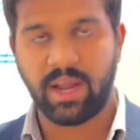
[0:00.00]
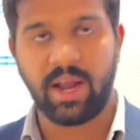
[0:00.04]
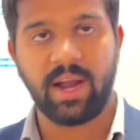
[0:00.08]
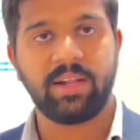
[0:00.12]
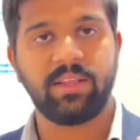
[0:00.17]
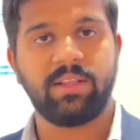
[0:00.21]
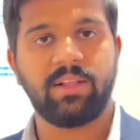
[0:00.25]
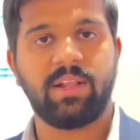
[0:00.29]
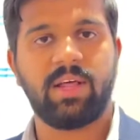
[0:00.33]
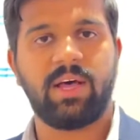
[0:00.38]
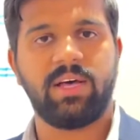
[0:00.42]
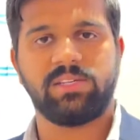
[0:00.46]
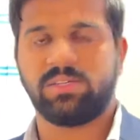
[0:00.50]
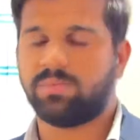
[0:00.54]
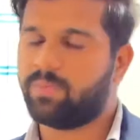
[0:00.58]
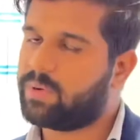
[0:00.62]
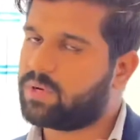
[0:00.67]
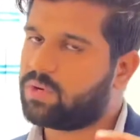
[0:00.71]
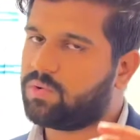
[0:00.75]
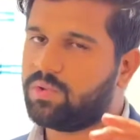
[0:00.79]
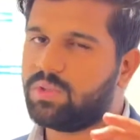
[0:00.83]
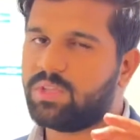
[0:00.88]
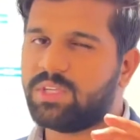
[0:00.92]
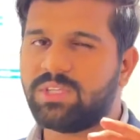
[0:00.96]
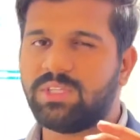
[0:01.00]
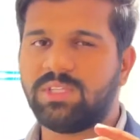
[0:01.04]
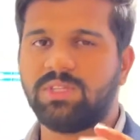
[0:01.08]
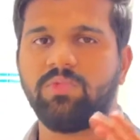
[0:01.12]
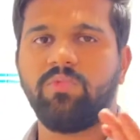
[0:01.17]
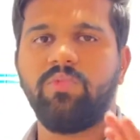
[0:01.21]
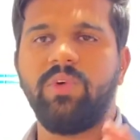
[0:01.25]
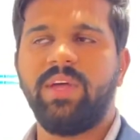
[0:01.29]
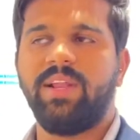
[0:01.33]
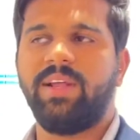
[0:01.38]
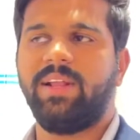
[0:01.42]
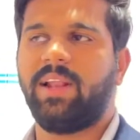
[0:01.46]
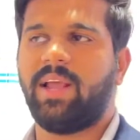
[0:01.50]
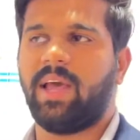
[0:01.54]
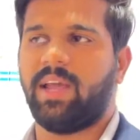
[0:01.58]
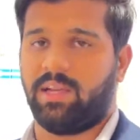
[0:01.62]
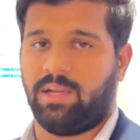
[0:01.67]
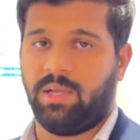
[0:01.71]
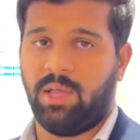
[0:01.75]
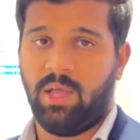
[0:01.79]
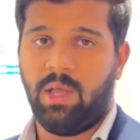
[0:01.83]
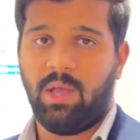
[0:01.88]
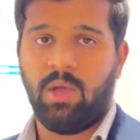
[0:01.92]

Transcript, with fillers: at the last, but this is very light.